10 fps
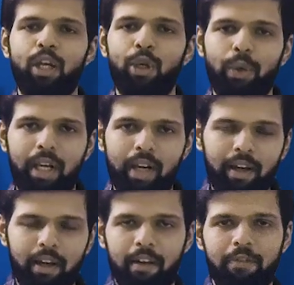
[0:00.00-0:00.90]
you can
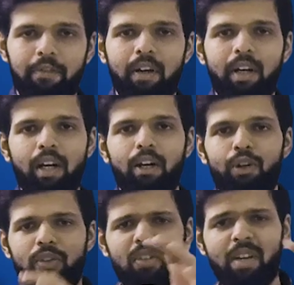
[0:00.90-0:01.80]
refer
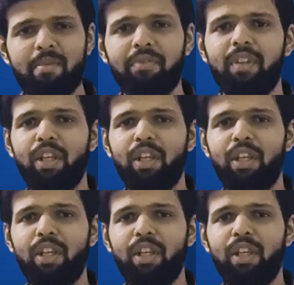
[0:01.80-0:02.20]
to some of the